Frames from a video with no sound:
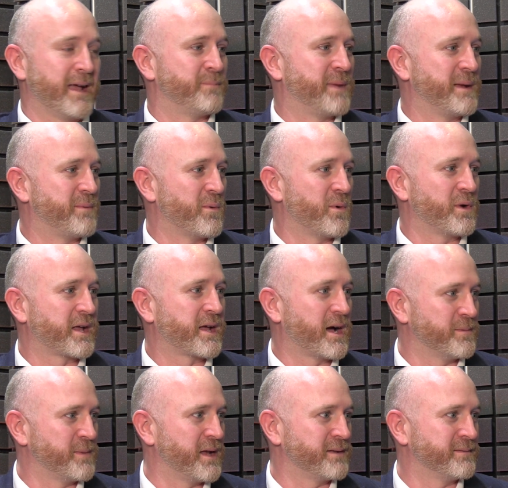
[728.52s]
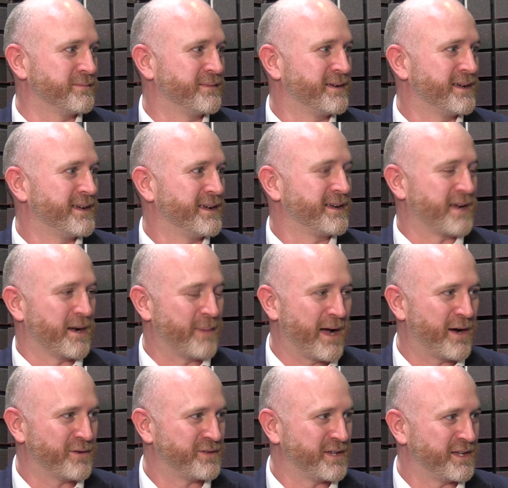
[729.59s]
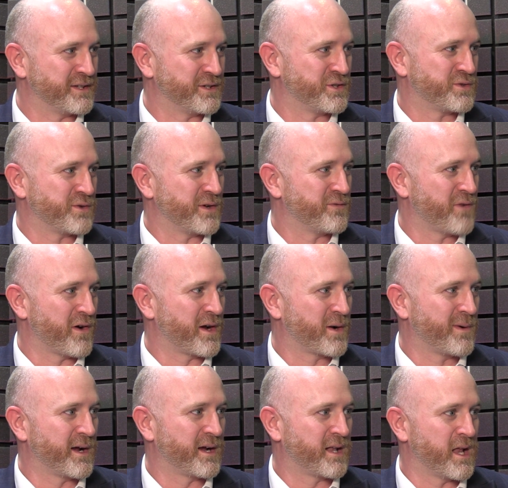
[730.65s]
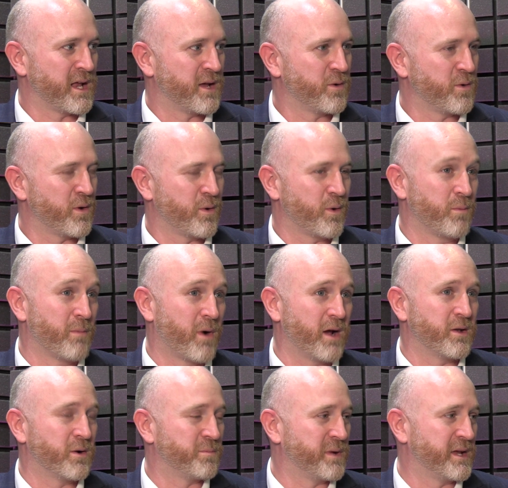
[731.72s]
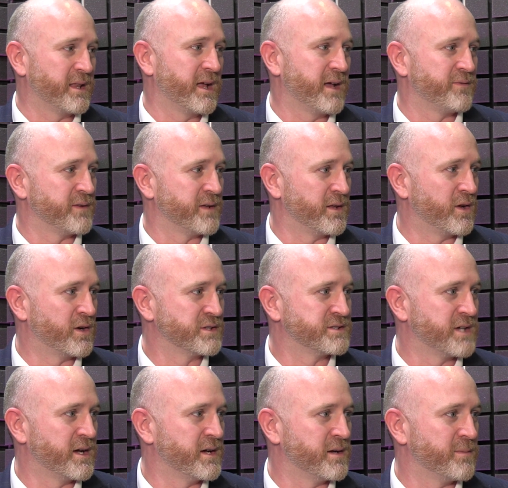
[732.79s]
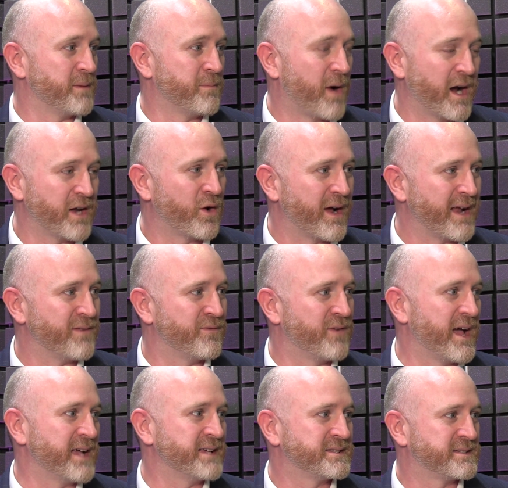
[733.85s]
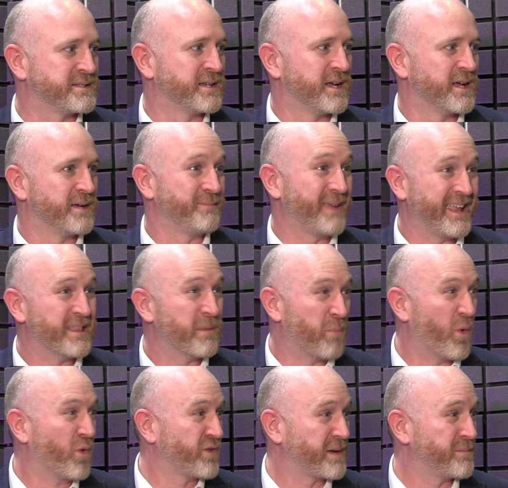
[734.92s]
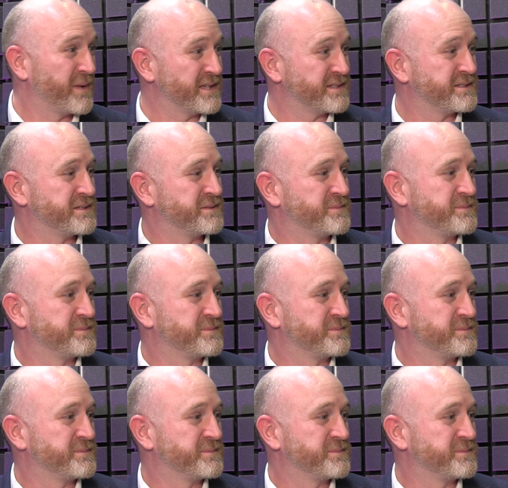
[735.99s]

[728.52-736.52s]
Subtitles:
people who want to come out of the industry very quickly, who might not be there for the long term and might not invest in the boring bits.